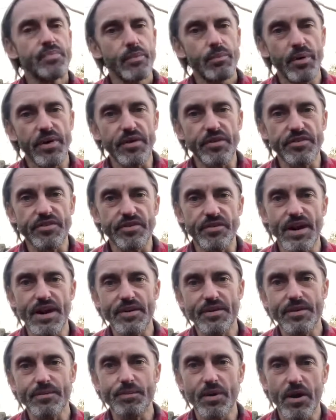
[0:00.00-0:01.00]
but you're
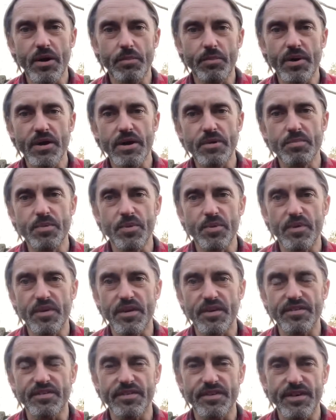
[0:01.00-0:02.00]
surrounded by people
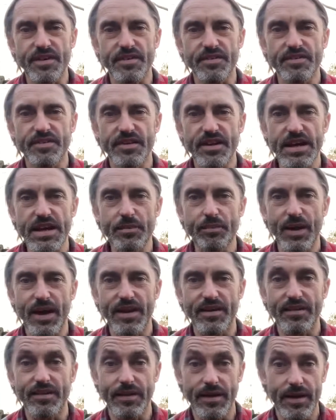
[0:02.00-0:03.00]
that are still asleep,
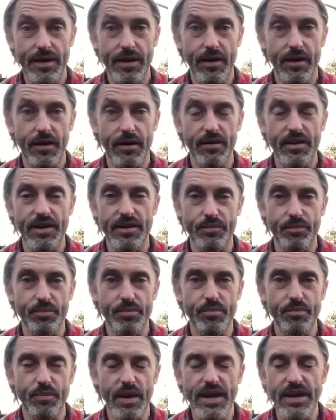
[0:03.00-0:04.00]
and they are in
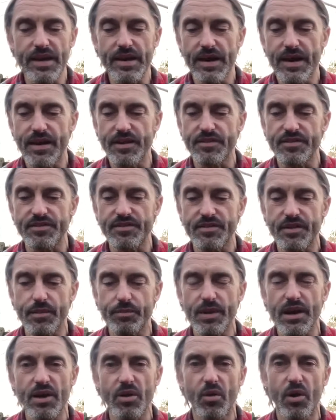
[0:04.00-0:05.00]
many cases they've
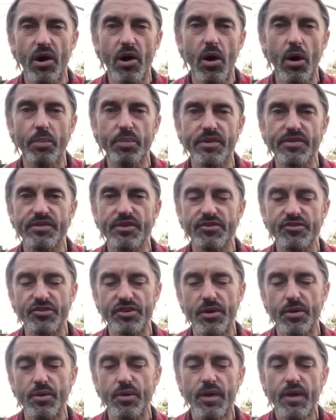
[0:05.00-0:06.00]
been quite
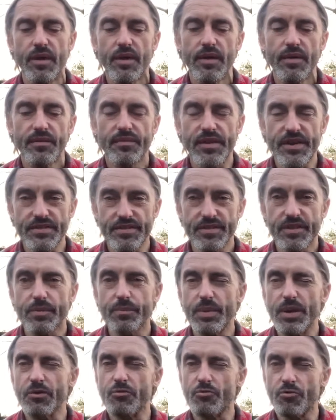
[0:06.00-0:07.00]
oppositional. This
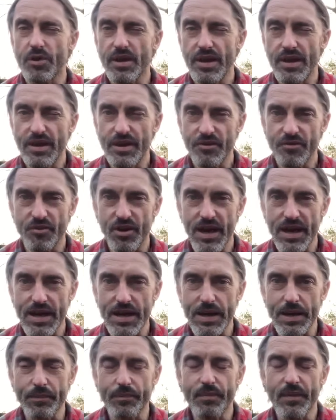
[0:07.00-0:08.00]
can be really
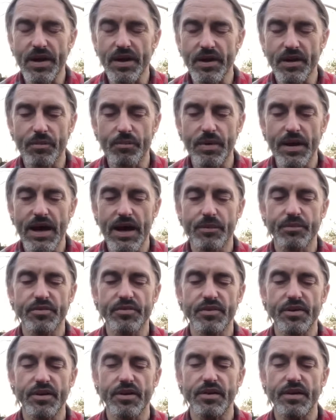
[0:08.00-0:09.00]
draining. It can be
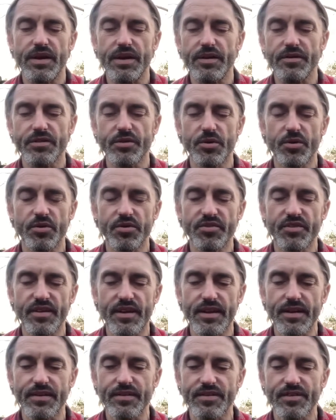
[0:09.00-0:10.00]
absolutely
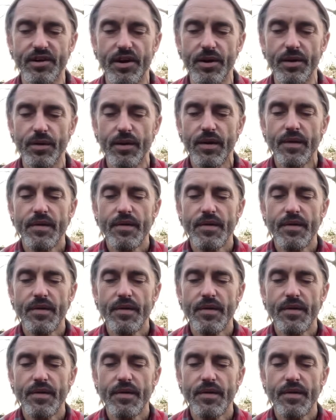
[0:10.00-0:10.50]
exhausting. So